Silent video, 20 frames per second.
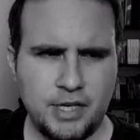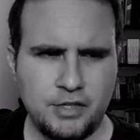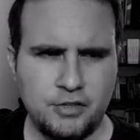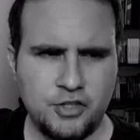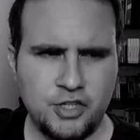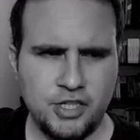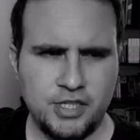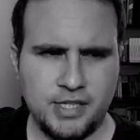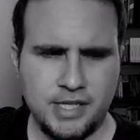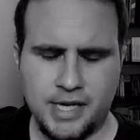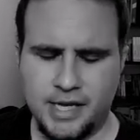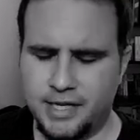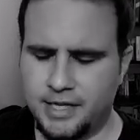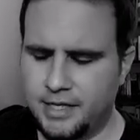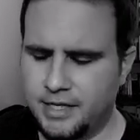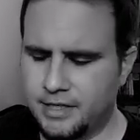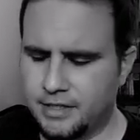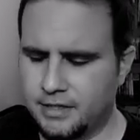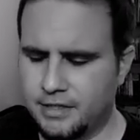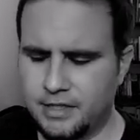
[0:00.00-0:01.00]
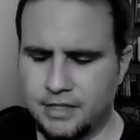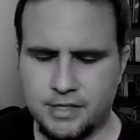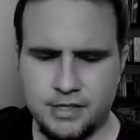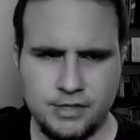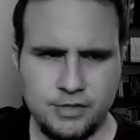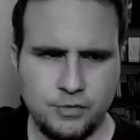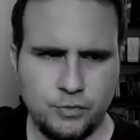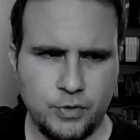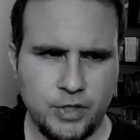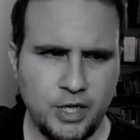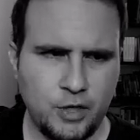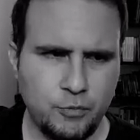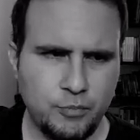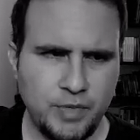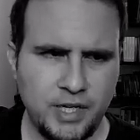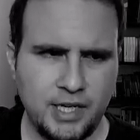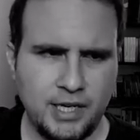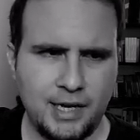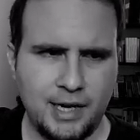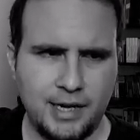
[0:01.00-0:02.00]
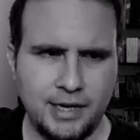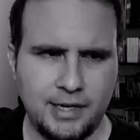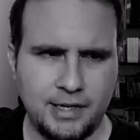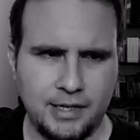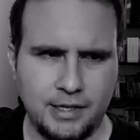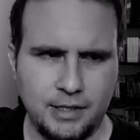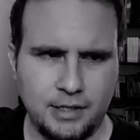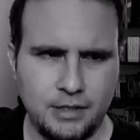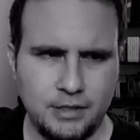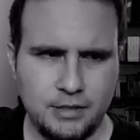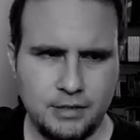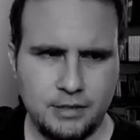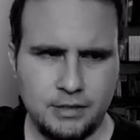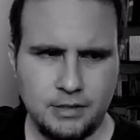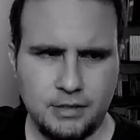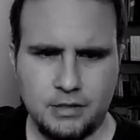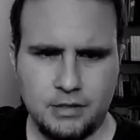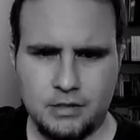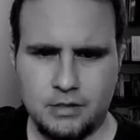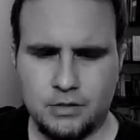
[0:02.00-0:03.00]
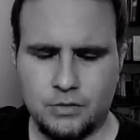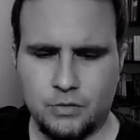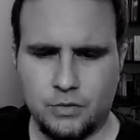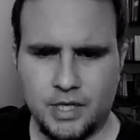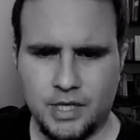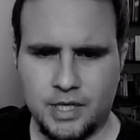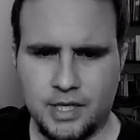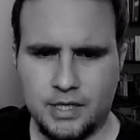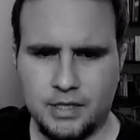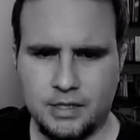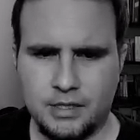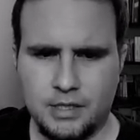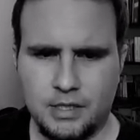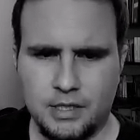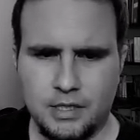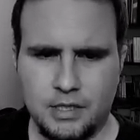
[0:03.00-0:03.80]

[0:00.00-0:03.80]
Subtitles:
It's just adding this without me clicking, okay,